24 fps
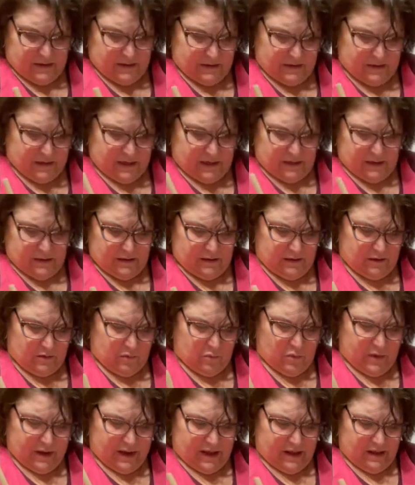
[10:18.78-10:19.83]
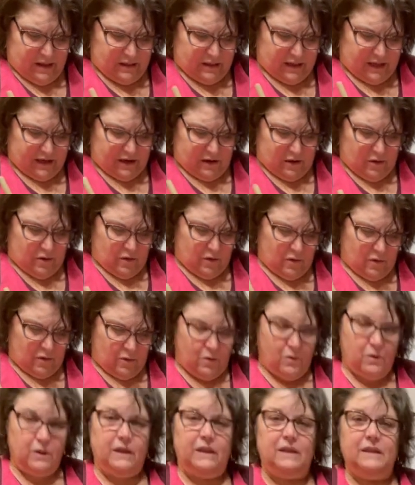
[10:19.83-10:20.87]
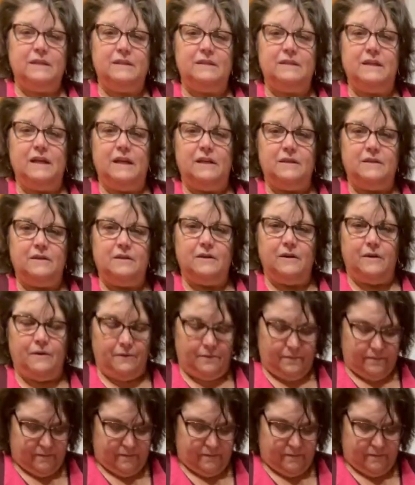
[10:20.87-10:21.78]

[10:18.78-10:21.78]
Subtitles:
like a little well, like a hole in the center.